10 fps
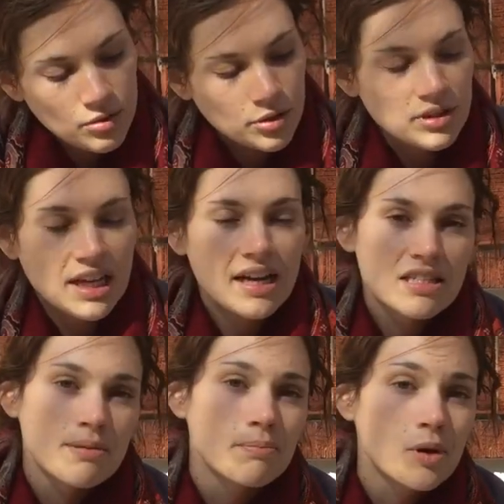we're going to
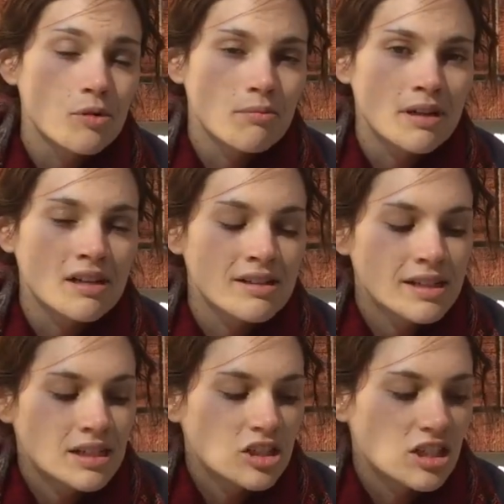add some bone meal
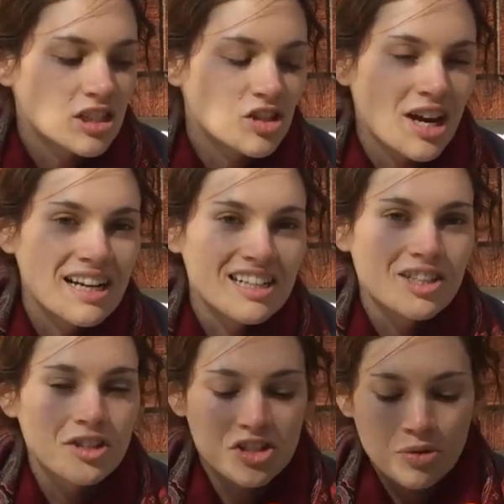just to try and
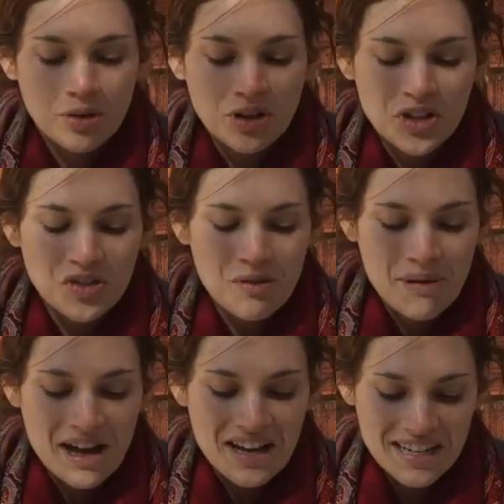deter squirrels
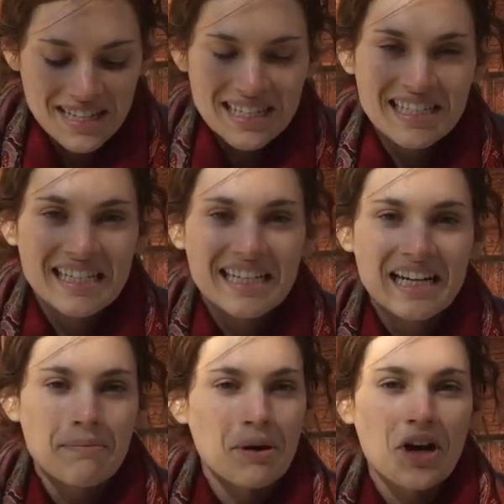from
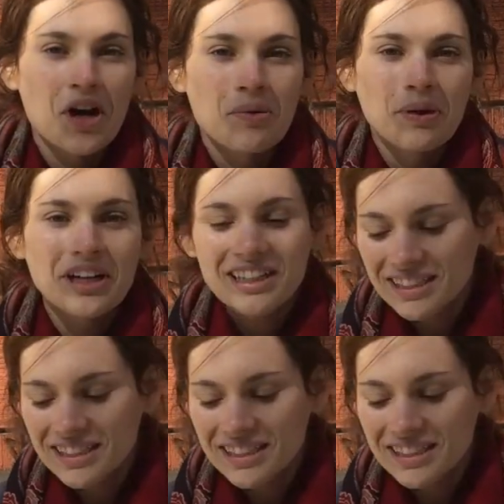digging up our hard work.